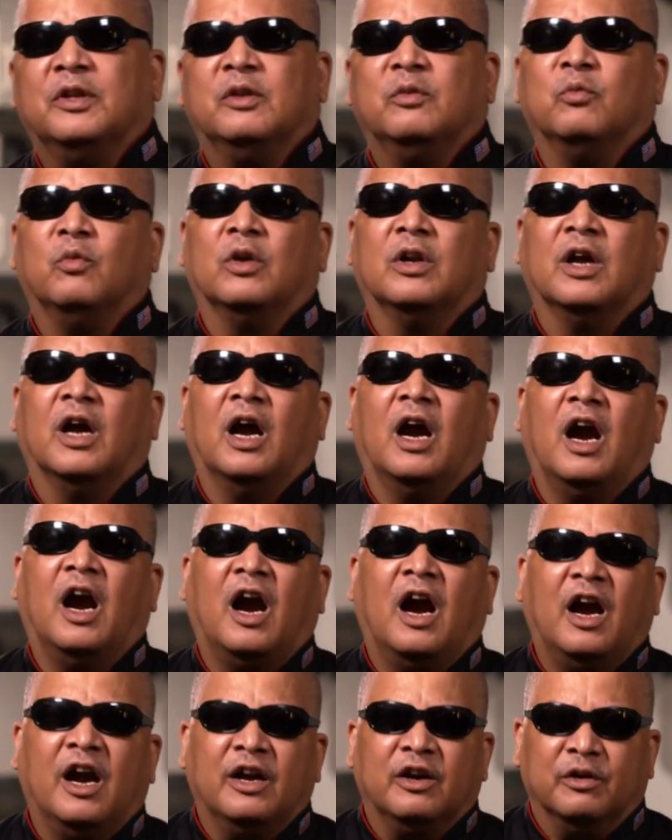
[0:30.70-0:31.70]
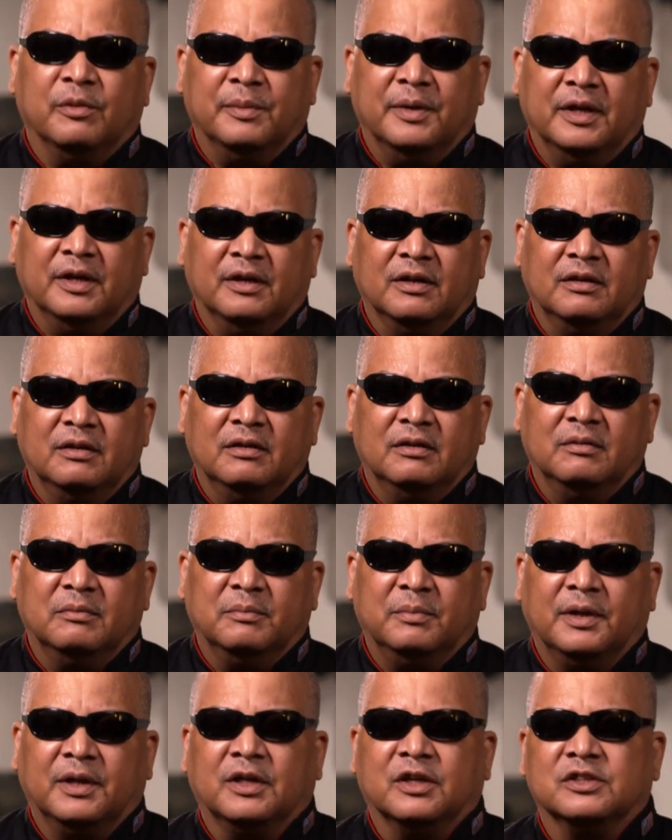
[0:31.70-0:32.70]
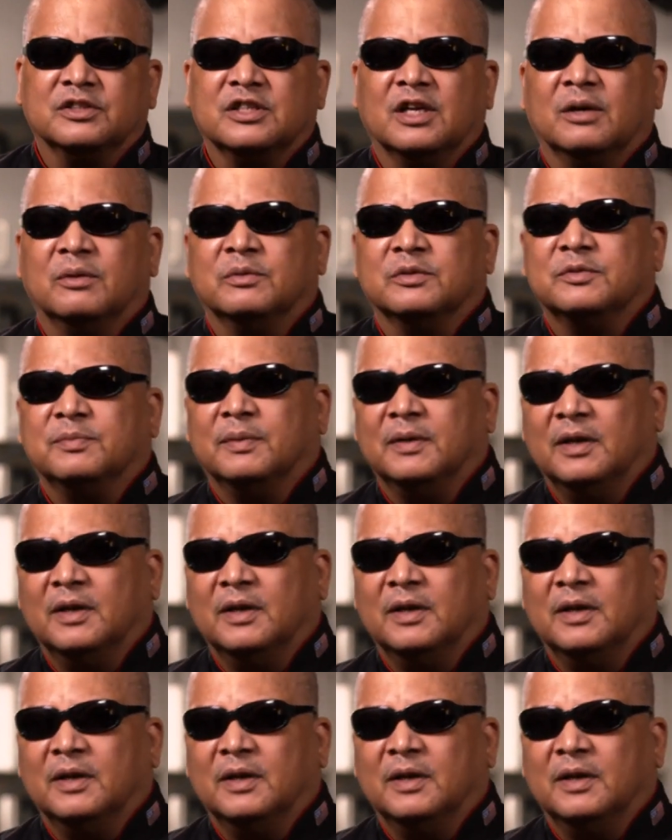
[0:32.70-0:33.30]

didn't want to hire me because I was